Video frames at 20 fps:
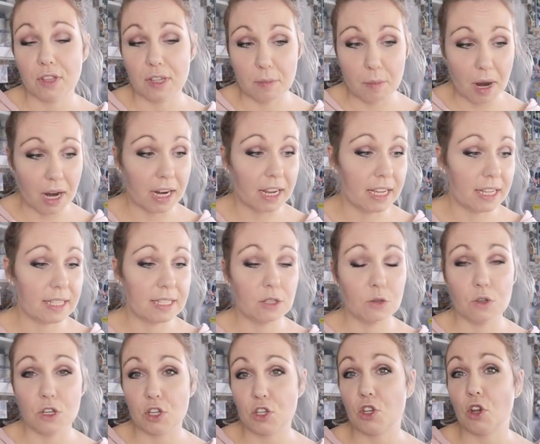the markets,
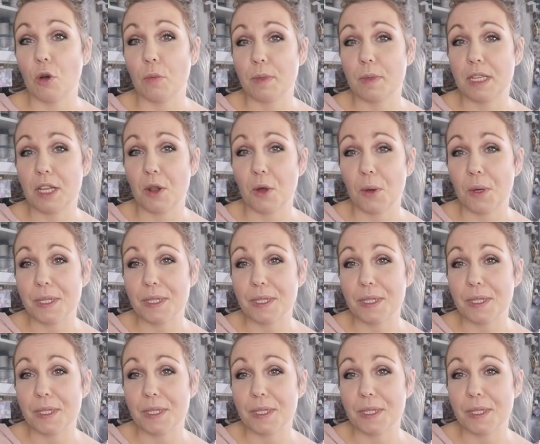to the shops and all.